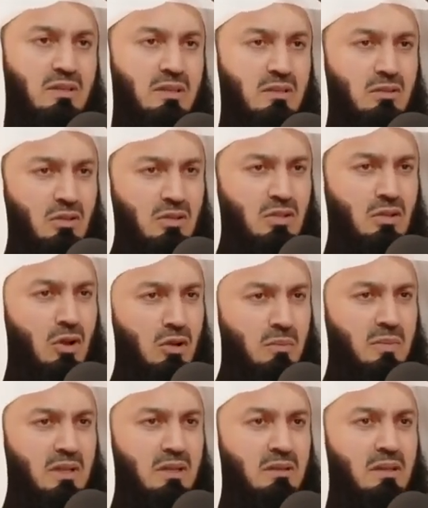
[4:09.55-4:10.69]
It's as long as a hot
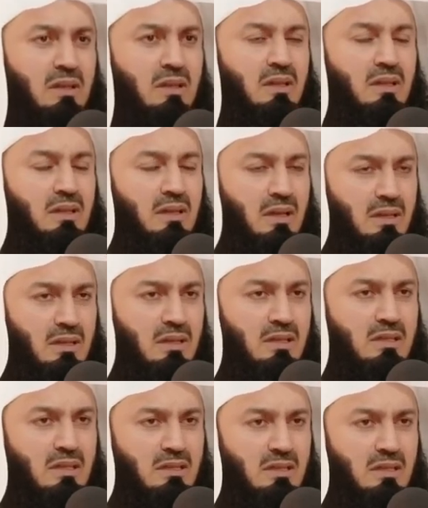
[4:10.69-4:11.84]
meal and
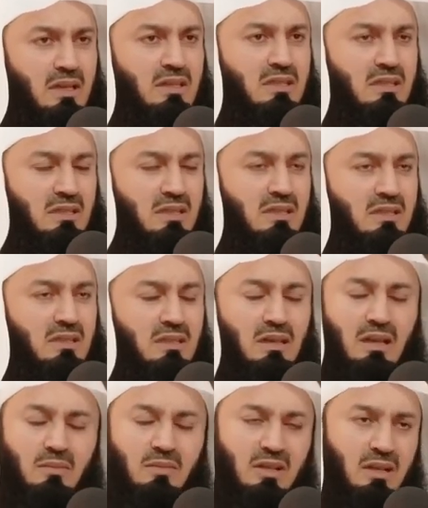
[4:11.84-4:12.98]
it's nice and decent.
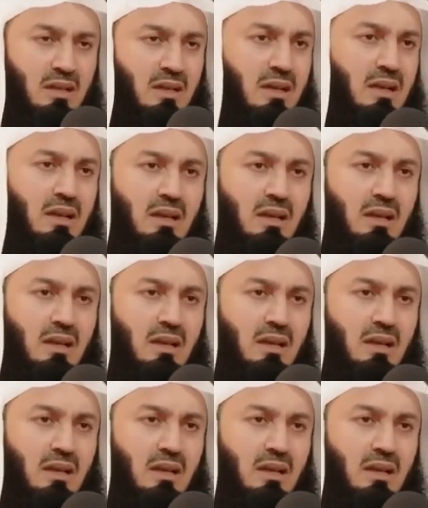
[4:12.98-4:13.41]
Alhamdulillah,